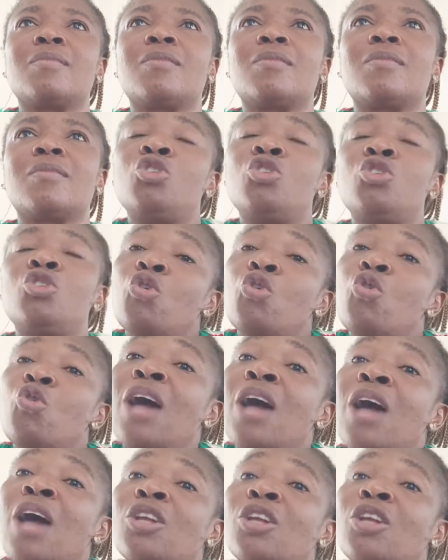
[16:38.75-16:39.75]
you,
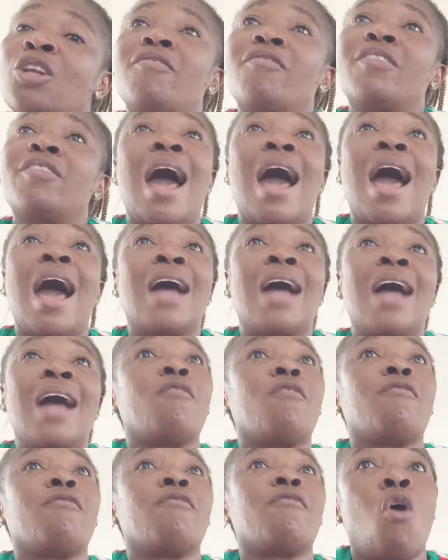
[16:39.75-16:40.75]
out of the heart
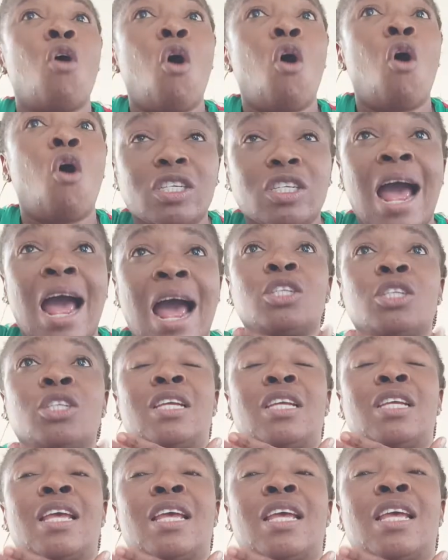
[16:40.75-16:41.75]
of God and the
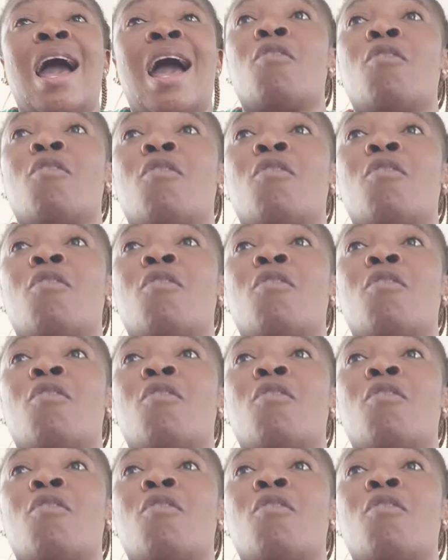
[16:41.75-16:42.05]
heart of